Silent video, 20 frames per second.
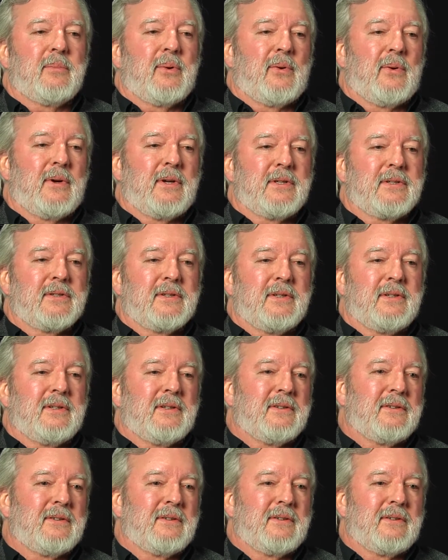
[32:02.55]
points
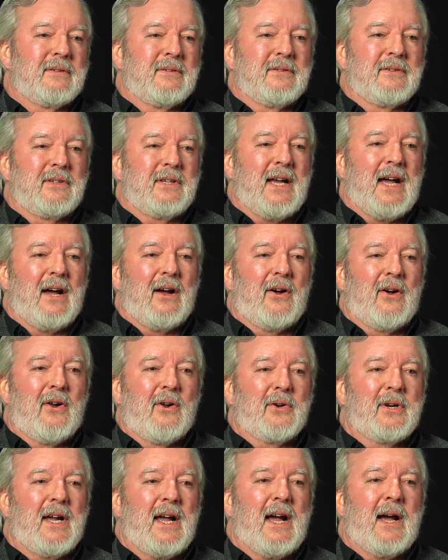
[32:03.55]
and
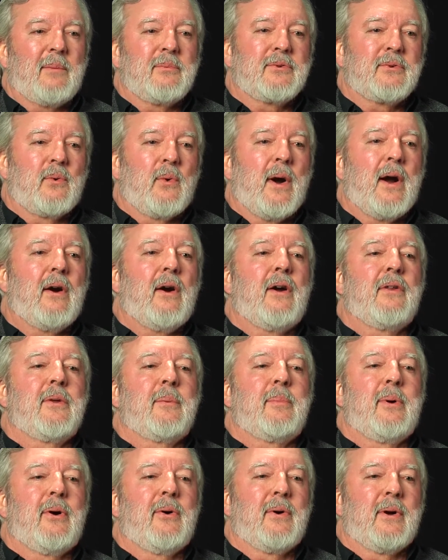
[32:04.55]
all caps, "Where are the
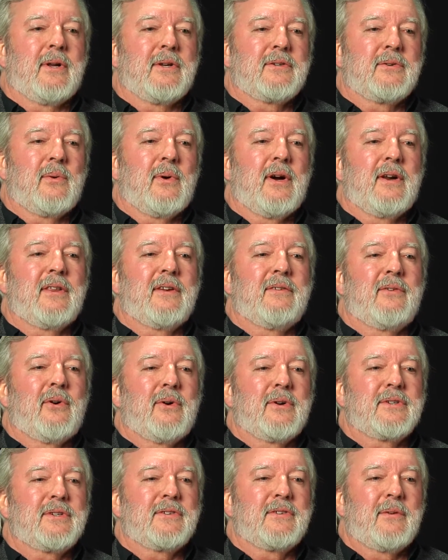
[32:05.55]
poets? Where are the
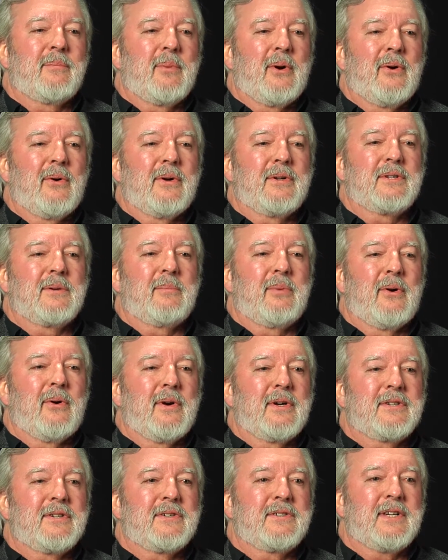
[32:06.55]
voices of the poets? The
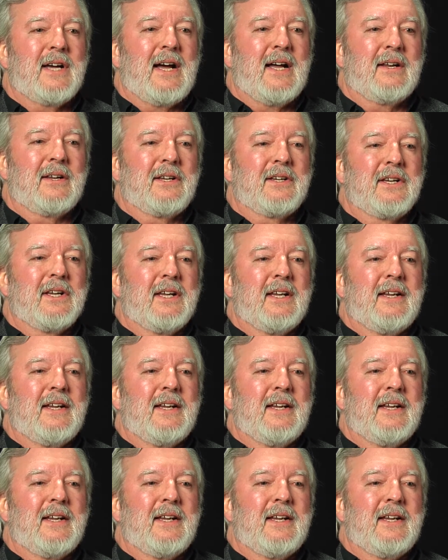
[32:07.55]
poets are silent."